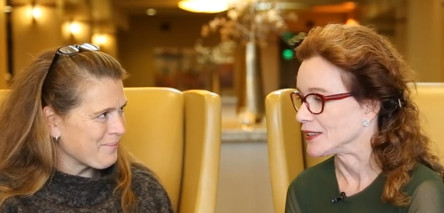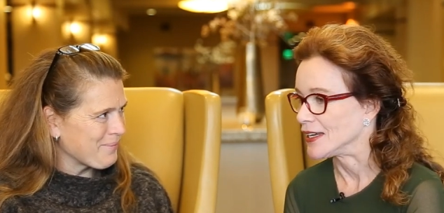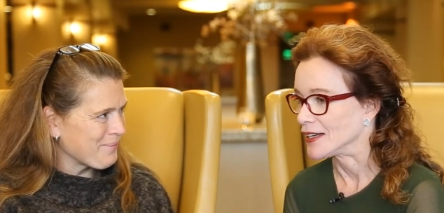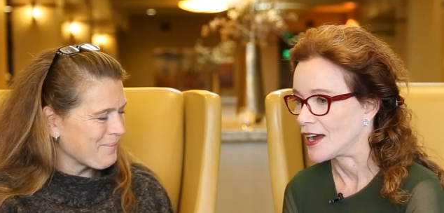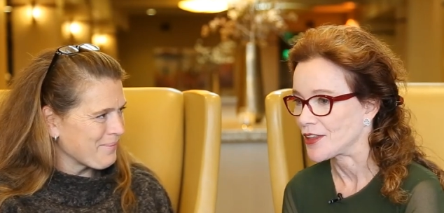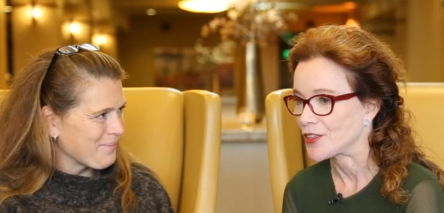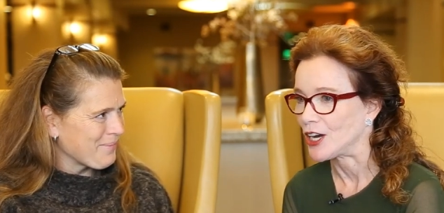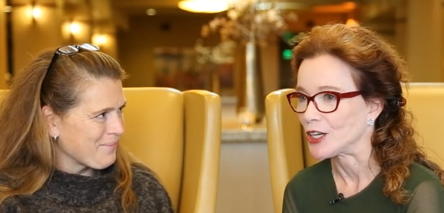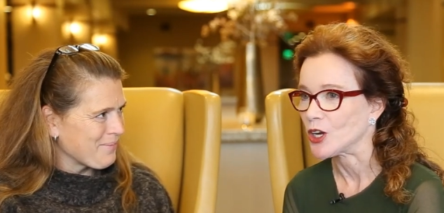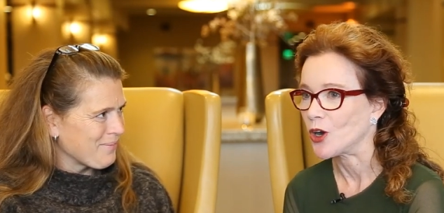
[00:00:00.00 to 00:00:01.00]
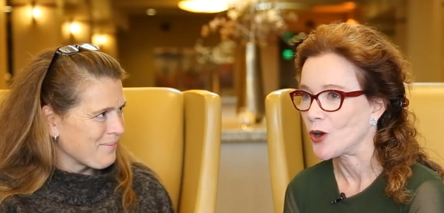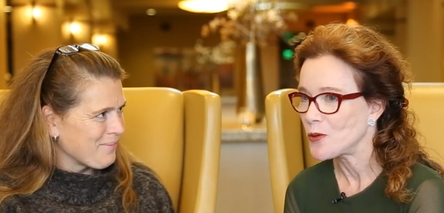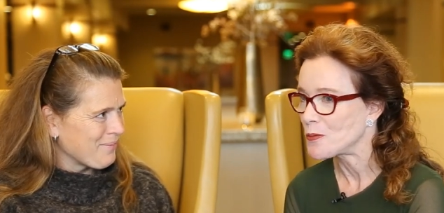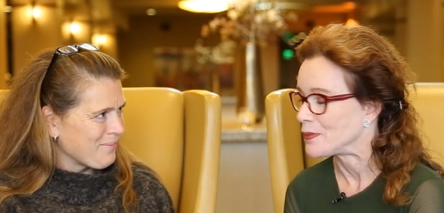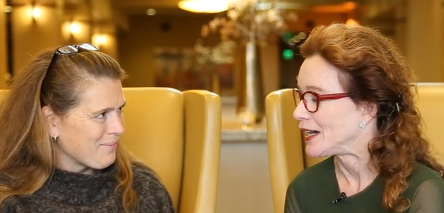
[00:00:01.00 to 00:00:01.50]
Speaker 1: and I thought, oh
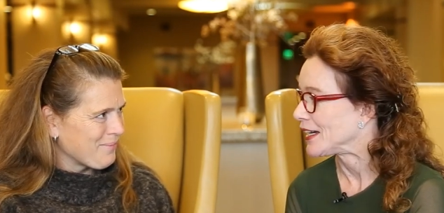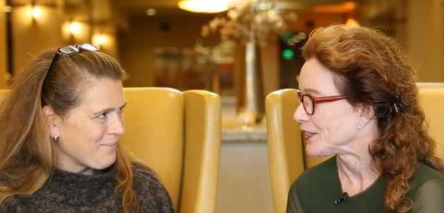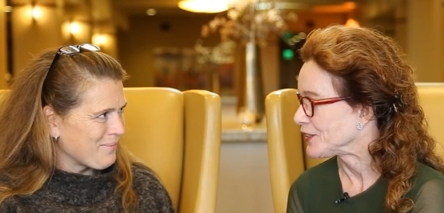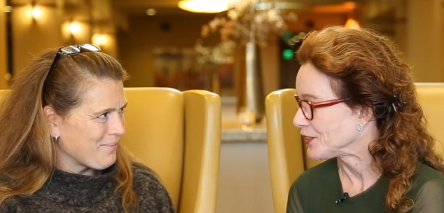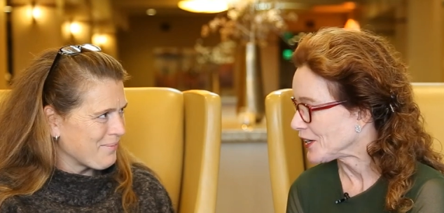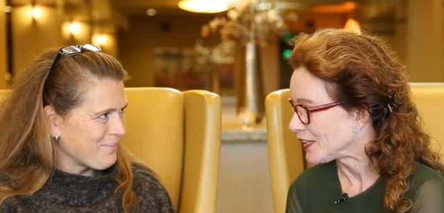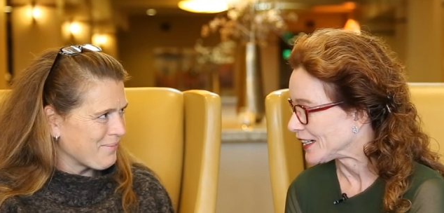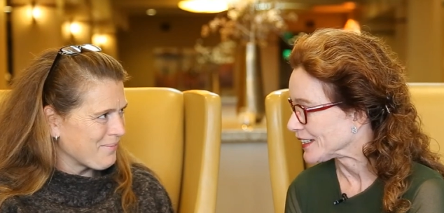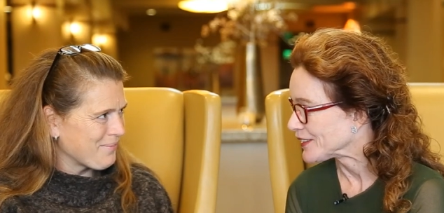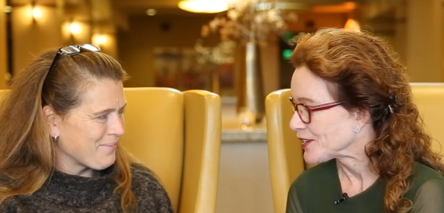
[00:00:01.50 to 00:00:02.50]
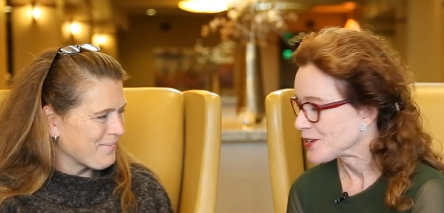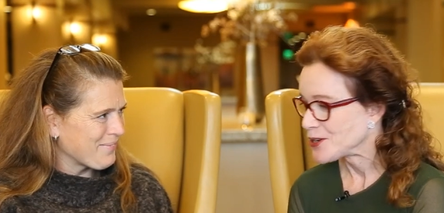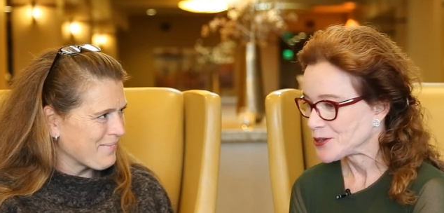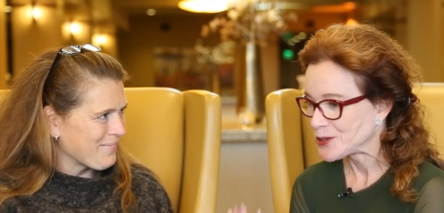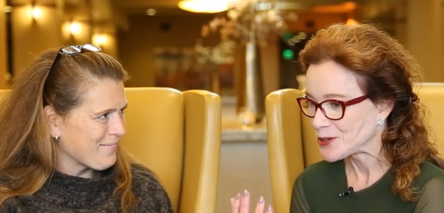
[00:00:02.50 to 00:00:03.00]
my God,
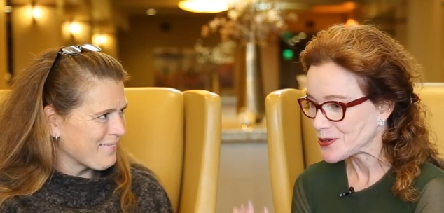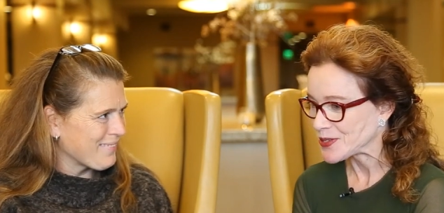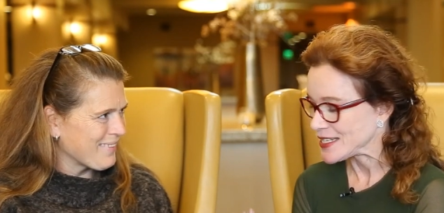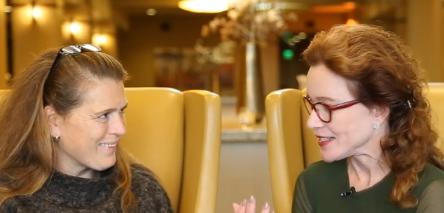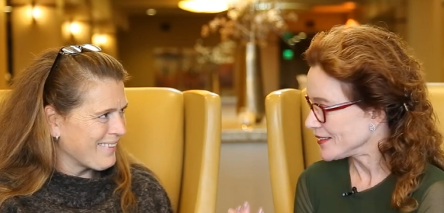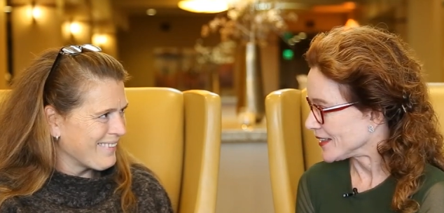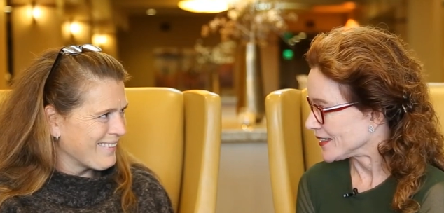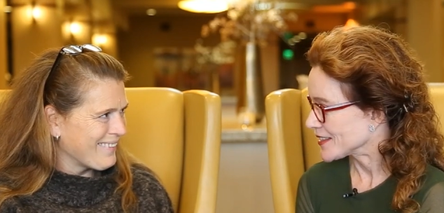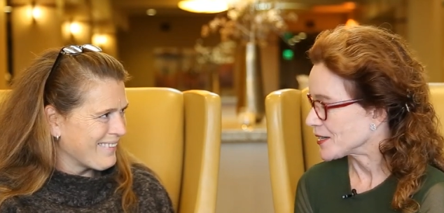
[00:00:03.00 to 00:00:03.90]
who did this?